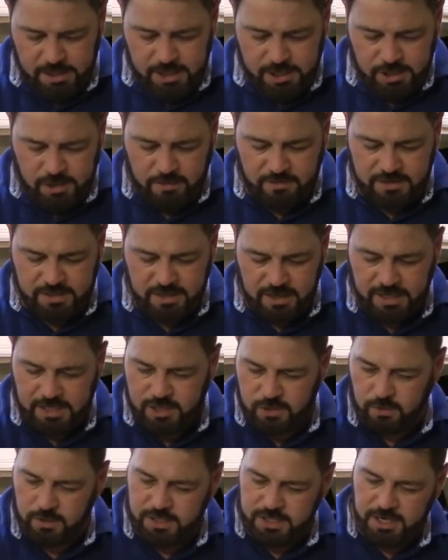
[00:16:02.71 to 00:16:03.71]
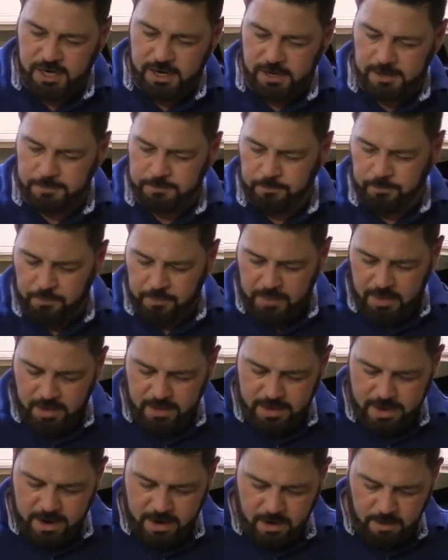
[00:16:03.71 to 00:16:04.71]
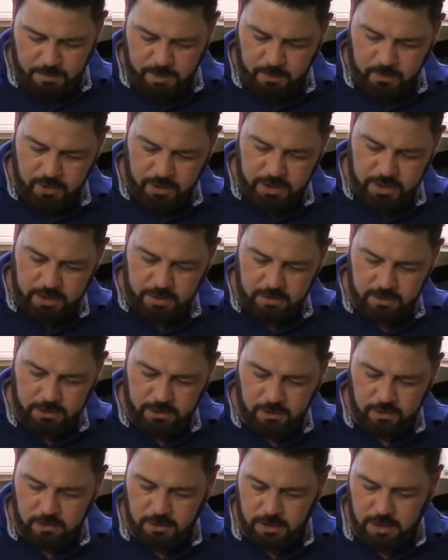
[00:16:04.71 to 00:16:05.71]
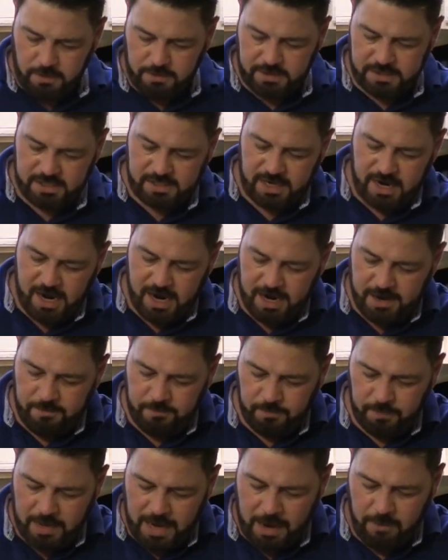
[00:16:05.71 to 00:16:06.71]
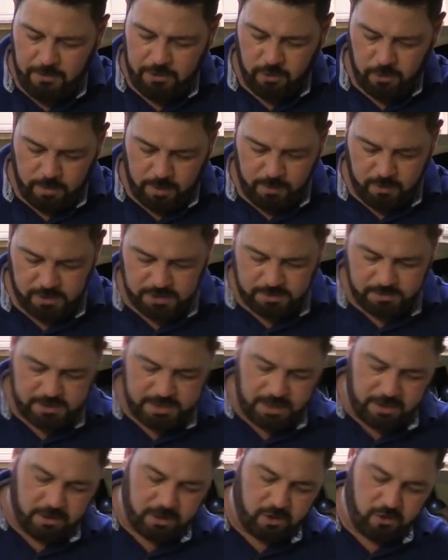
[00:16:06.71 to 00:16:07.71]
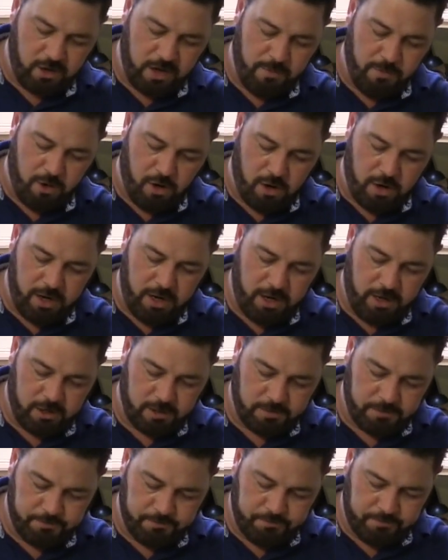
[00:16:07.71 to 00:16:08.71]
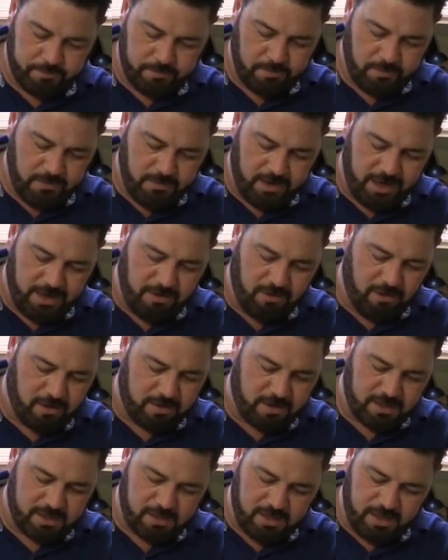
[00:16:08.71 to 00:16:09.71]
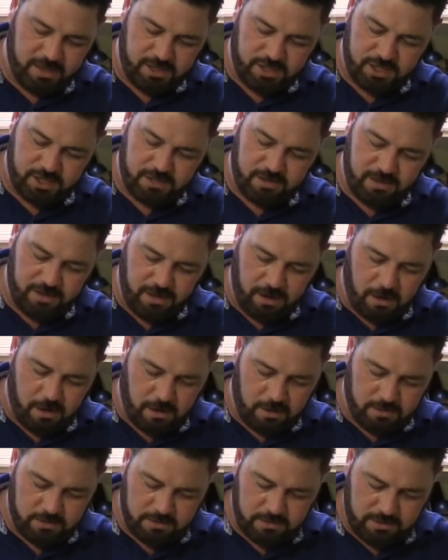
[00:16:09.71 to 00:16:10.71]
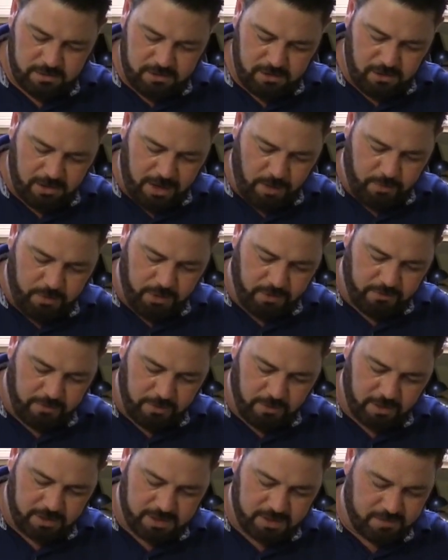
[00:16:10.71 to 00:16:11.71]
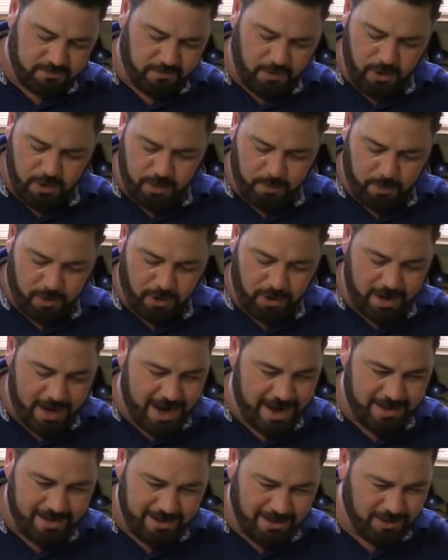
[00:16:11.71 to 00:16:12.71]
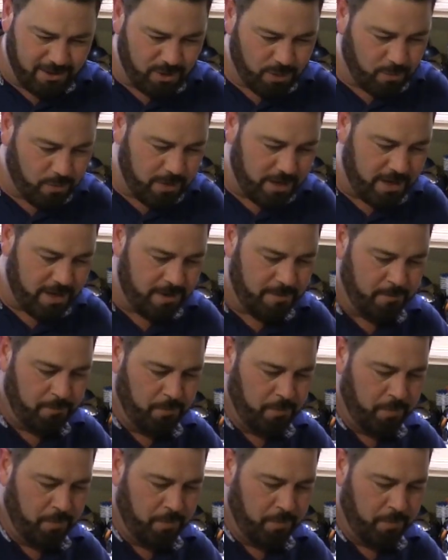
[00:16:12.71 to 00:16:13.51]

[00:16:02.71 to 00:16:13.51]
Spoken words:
So we have this nice tortilla. Now I'm gonna put a little on the side. I would normally put some sour cream on here. And look, this thing is just, oh, look how beautiful it looks. It's falling apart a little bit.